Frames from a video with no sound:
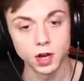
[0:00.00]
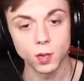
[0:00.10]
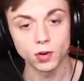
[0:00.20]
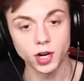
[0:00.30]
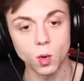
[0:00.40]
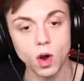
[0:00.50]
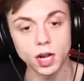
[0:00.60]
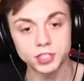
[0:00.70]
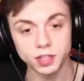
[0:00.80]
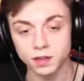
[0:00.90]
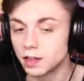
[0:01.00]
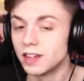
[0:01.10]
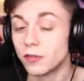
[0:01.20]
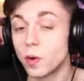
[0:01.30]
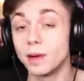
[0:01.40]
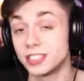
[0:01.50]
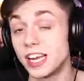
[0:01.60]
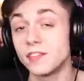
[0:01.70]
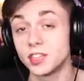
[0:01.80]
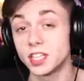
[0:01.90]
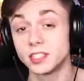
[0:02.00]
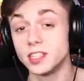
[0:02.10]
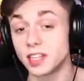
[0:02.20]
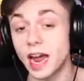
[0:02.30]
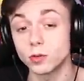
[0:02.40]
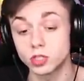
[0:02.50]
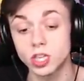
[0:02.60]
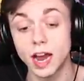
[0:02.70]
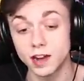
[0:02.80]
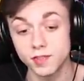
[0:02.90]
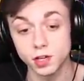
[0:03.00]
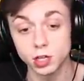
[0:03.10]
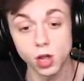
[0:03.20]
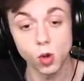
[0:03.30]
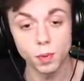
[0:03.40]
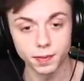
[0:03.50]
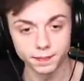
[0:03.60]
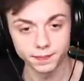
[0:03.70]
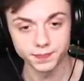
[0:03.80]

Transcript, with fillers: And we're going to watch it from a safe distance outside of the globe.